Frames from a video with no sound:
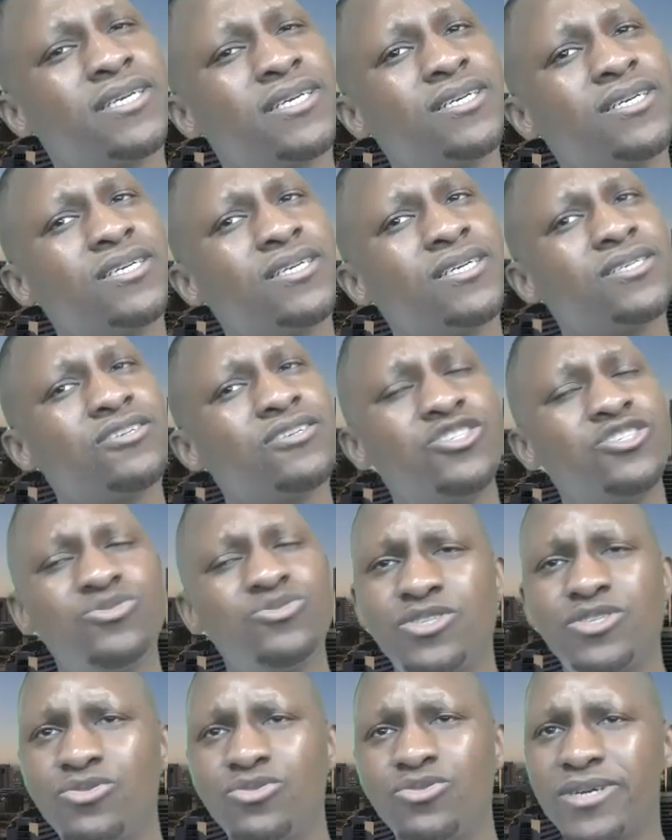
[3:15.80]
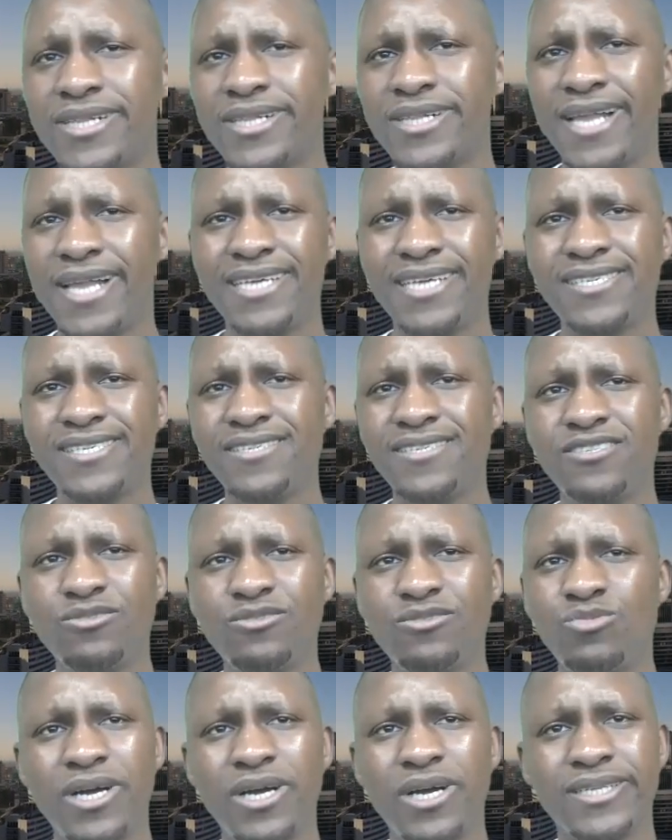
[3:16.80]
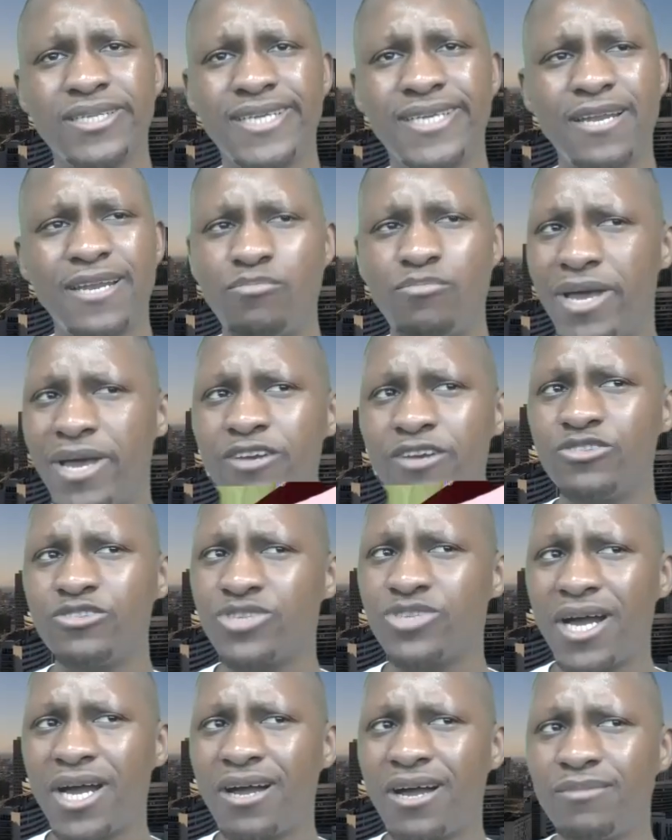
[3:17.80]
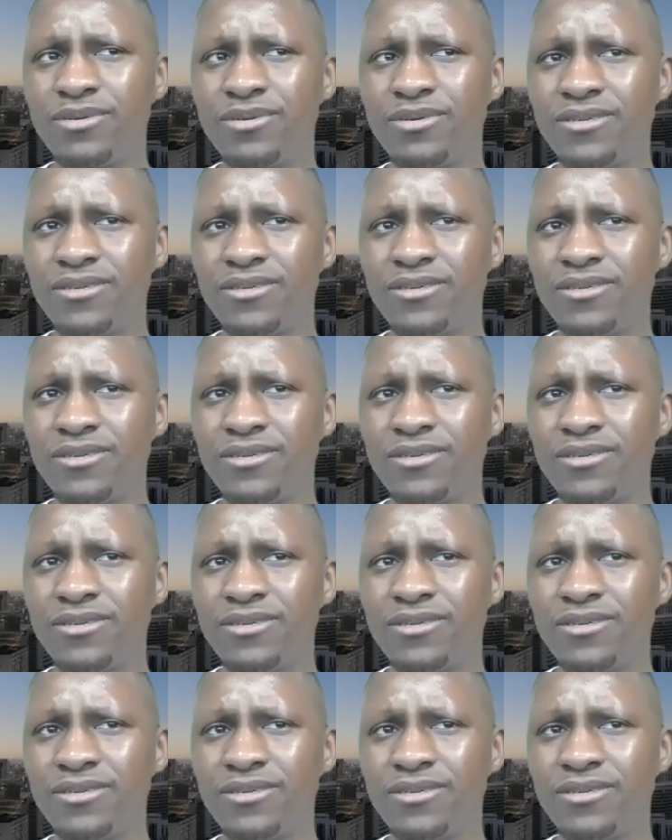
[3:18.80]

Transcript: So she was doing classes to what? Get a better job?